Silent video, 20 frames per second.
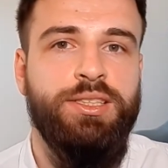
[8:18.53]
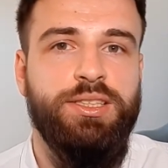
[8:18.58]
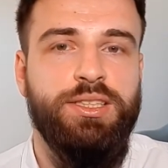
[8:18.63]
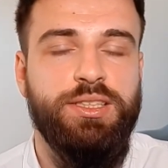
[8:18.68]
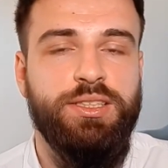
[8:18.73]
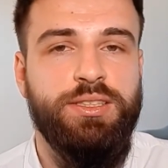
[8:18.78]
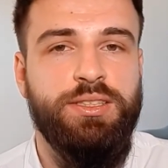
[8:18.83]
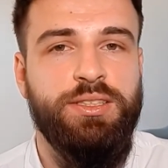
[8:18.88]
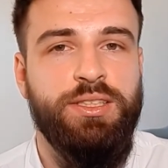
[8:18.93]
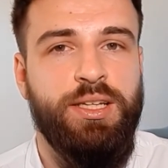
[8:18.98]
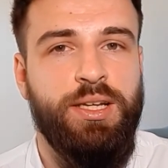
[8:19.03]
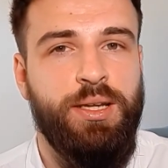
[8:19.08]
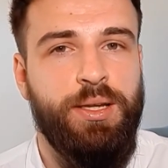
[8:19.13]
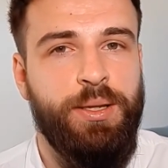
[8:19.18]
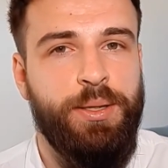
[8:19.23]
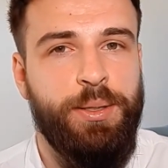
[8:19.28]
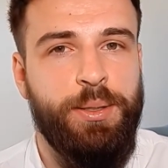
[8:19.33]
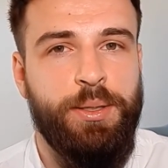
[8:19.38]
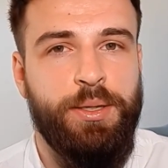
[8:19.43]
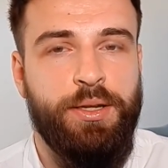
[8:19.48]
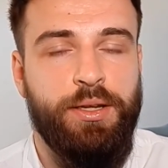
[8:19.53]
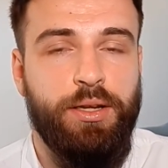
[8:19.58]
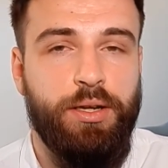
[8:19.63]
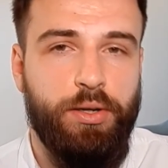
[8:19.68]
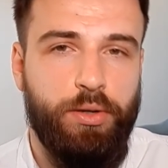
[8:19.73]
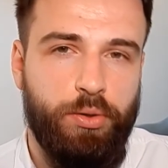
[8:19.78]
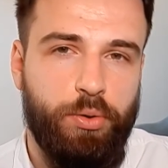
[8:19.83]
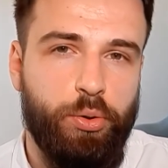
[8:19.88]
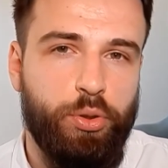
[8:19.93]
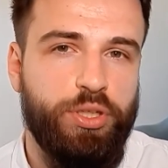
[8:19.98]
is
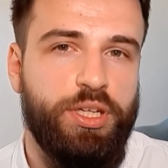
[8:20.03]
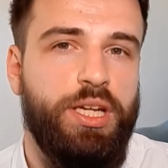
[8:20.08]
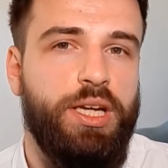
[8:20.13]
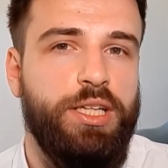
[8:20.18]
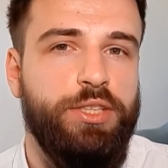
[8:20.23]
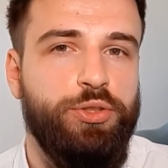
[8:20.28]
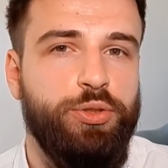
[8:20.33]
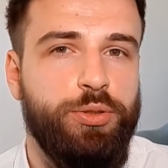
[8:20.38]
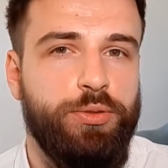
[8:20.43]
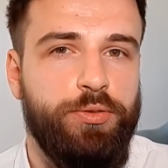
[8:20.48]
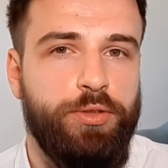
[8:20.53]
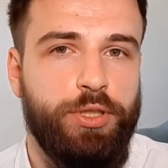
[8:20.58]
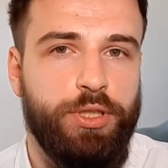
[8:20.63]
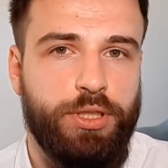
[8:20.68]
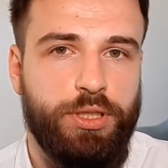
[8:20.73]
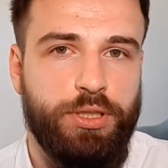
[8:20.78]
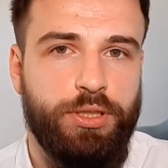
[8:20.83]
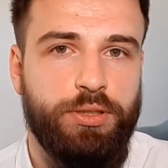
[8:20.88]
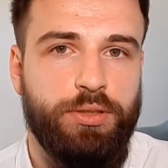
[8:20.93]
organize your work.